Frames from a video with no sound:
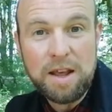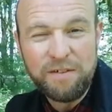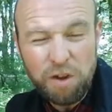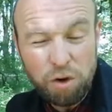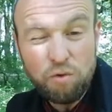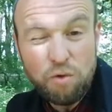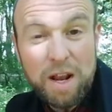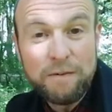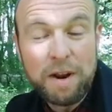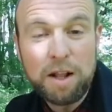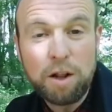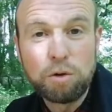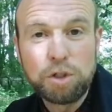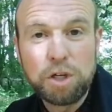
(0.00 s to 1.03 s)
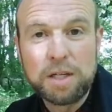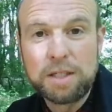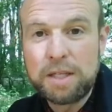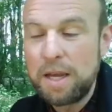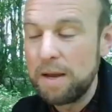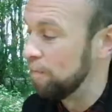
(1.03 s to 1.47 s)
If you look really, really close, you
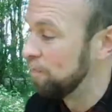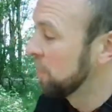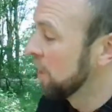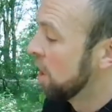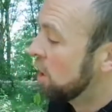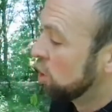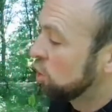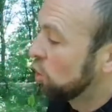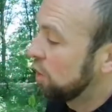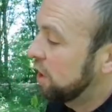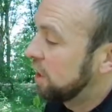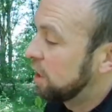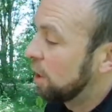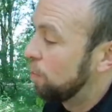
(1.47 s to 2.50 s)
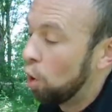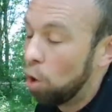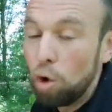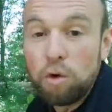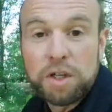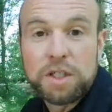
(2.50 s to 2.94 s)
can see them. So this is a
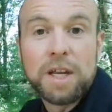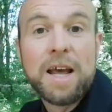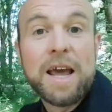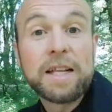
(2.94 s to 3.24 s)
porous.